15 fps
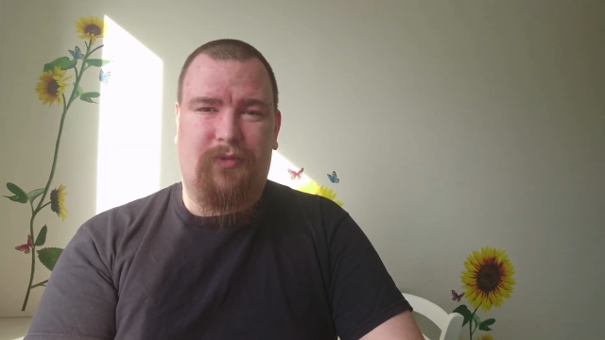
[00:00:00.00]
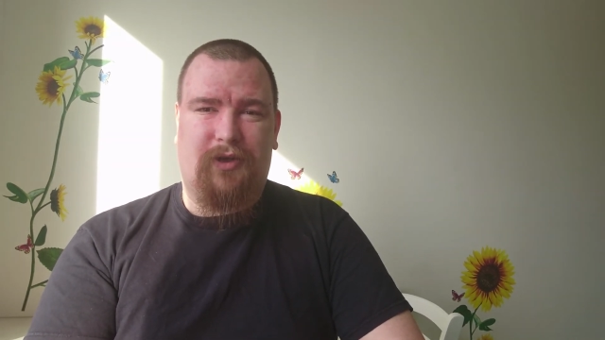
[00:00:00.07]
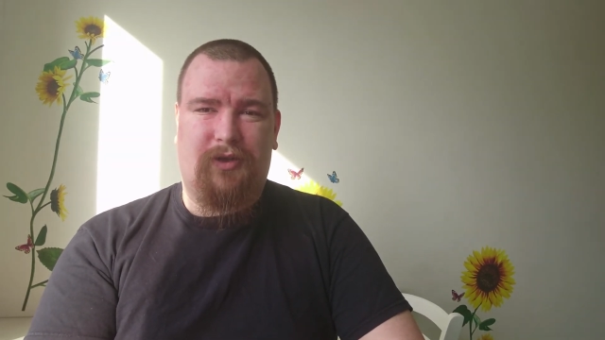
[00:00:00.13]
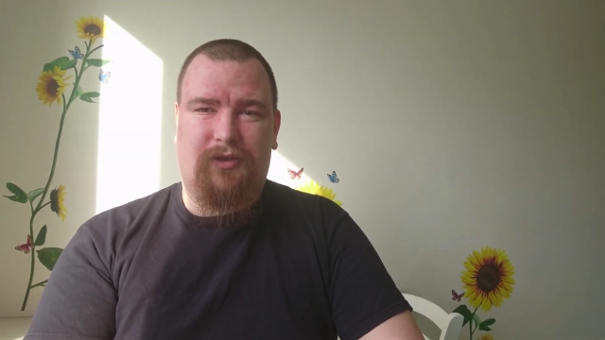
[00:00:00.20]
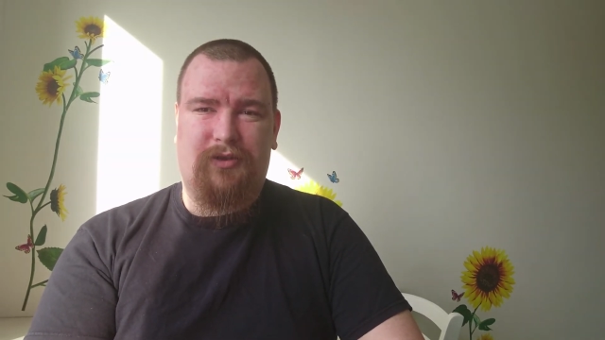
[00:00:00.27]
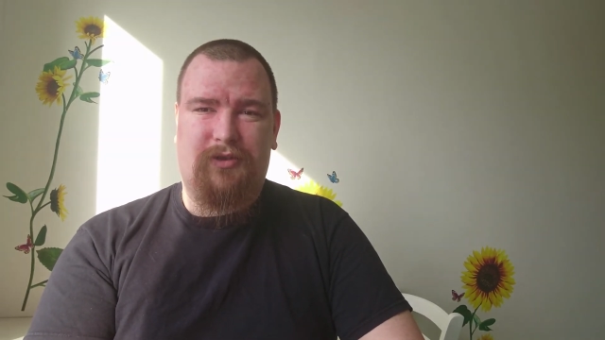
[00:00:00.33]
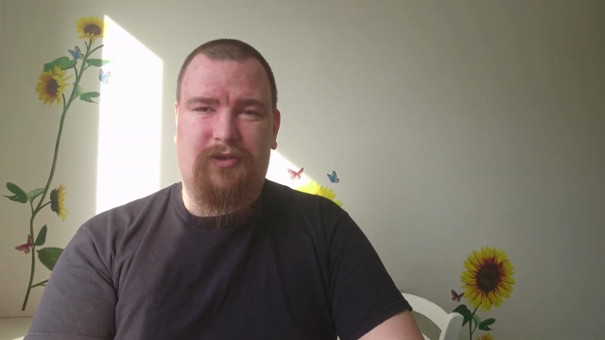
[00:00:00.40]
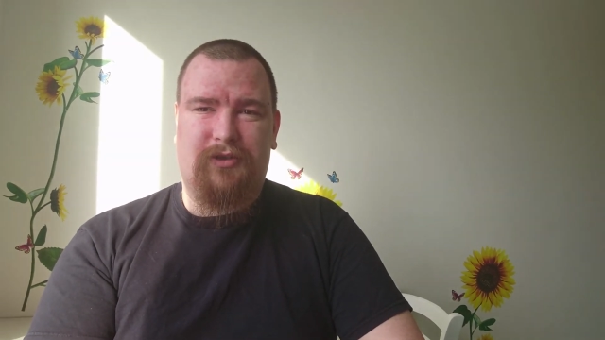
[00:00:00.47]

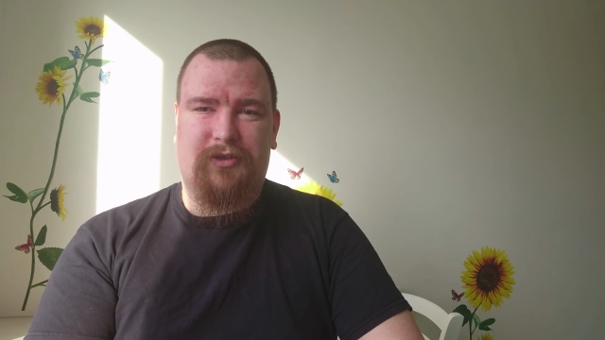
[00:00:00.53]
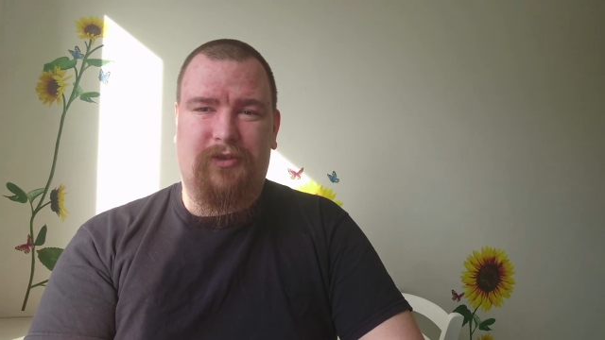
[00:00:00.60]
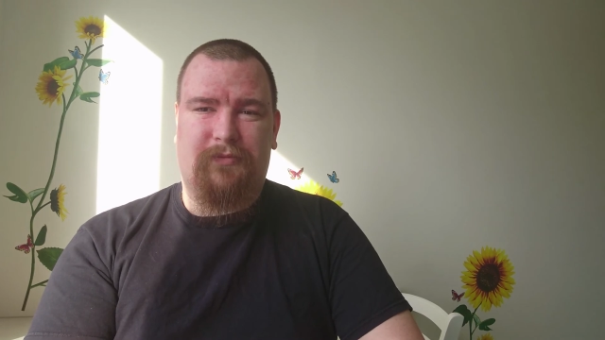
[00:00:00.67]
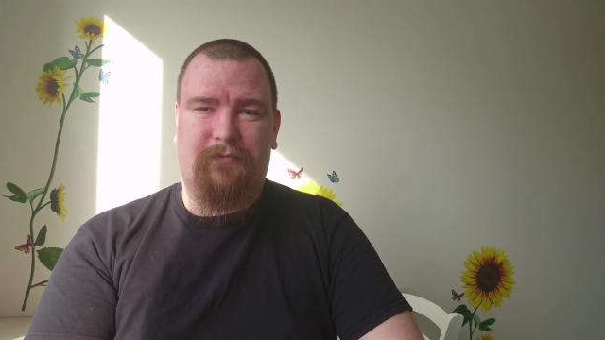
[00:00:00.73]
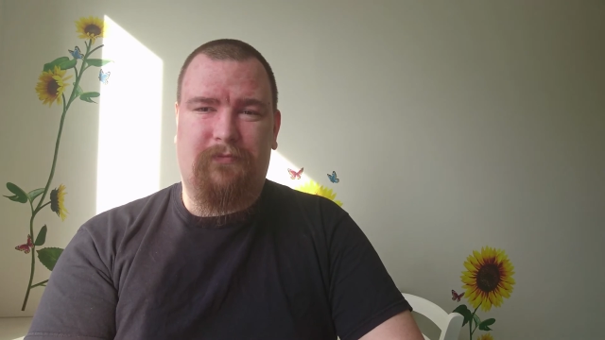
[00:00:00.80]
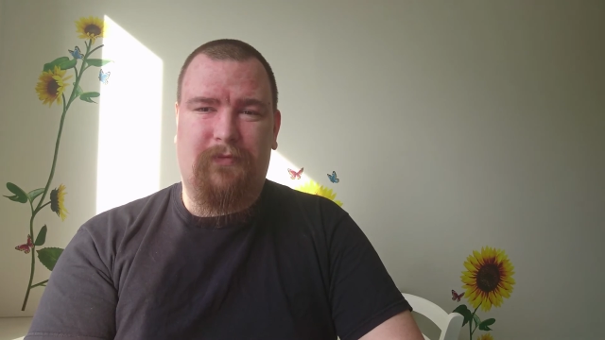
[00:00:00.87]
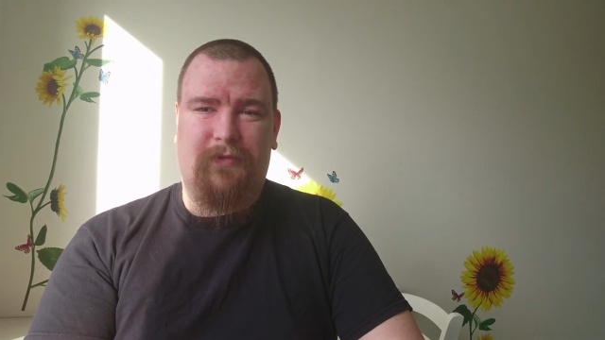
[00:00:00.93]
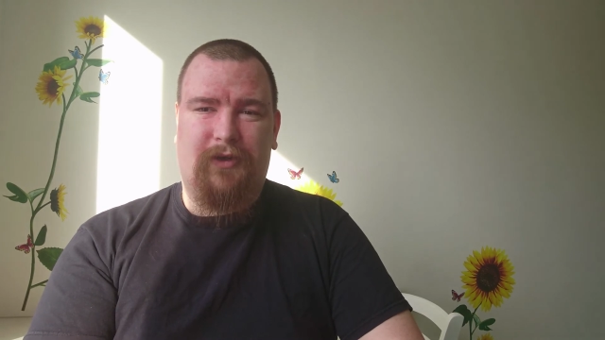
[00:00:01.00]

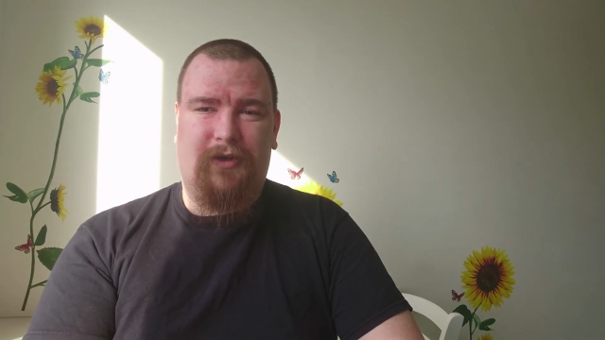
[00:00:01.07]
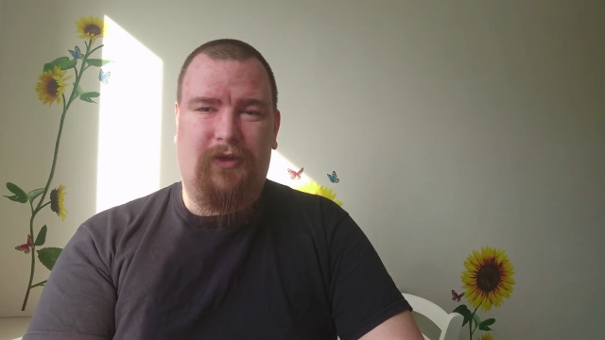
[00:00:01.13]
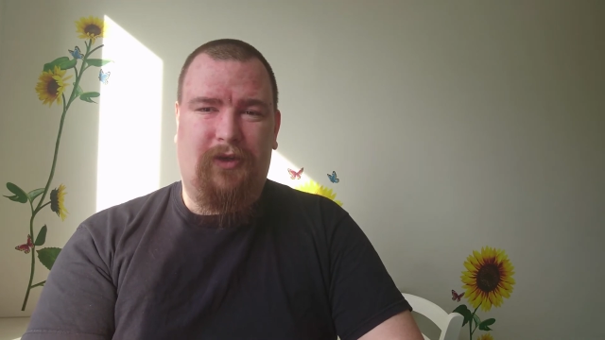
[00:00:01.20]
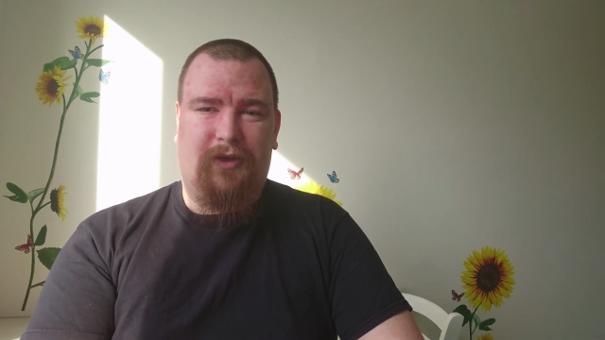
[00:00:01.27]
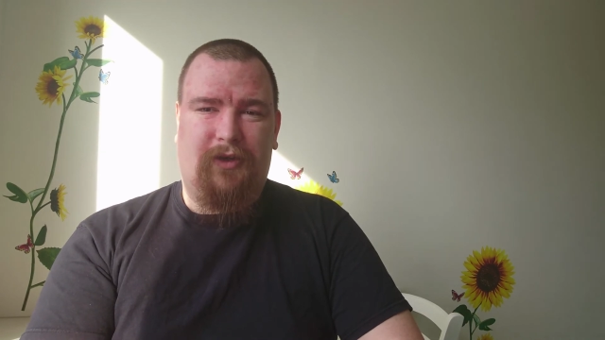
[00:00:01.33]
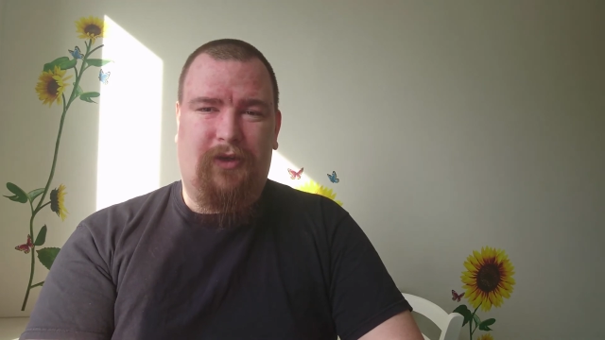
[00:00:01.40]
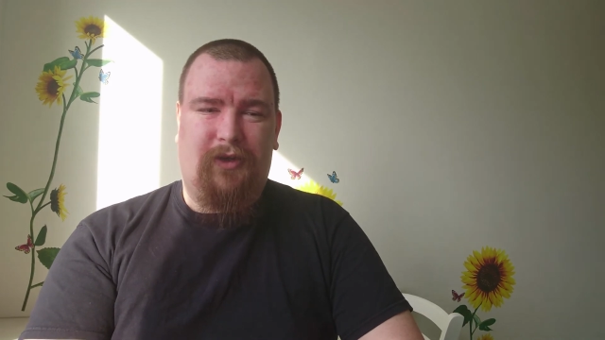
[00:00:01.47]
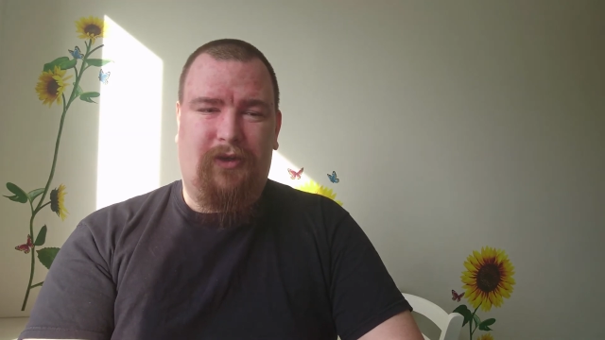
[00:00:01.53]
But
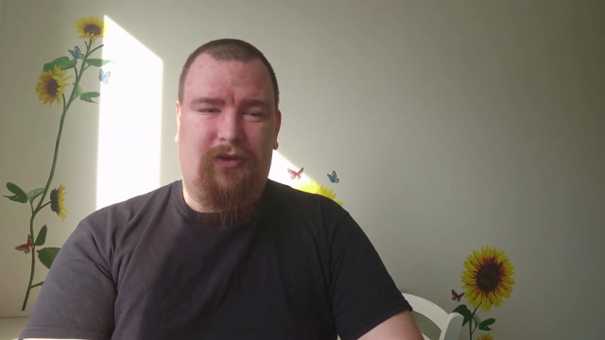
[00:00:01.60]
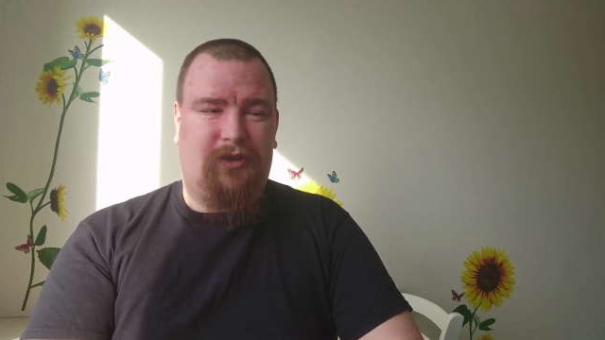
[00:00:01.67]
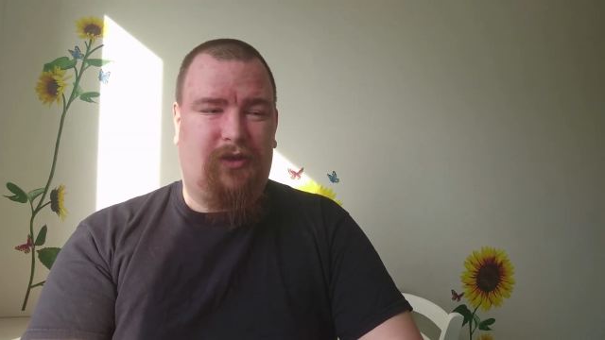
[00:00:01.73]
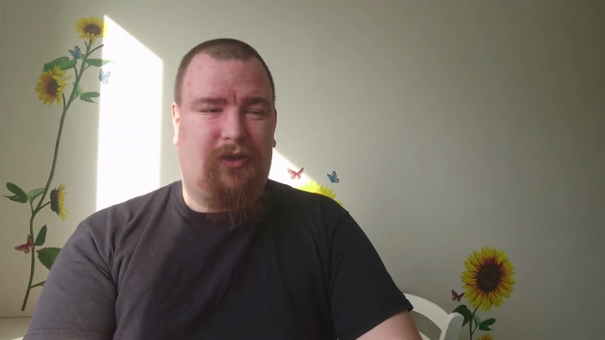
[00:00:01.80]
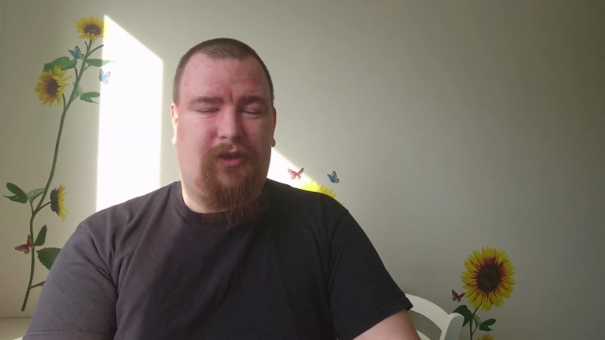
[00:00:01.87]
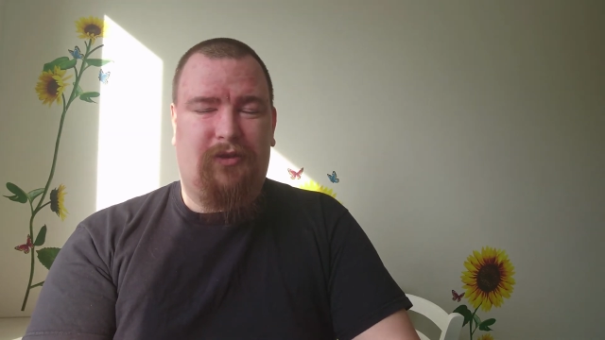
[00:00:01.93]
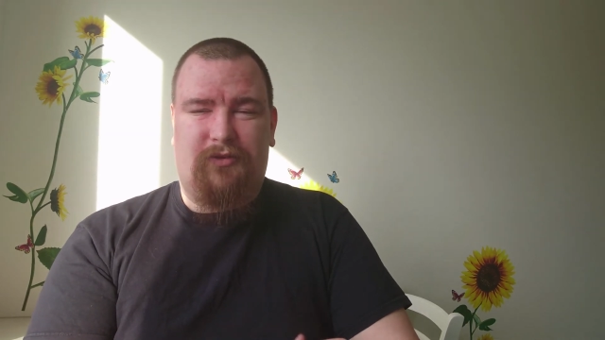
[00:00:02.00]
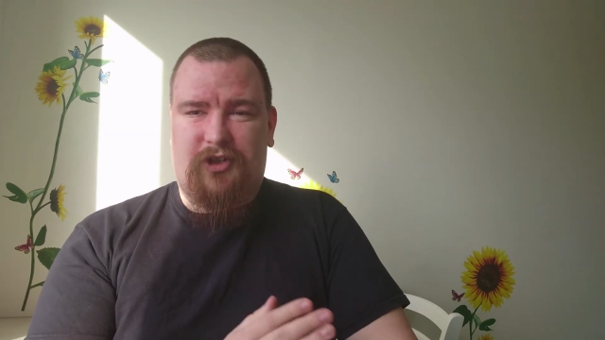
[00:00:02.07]
the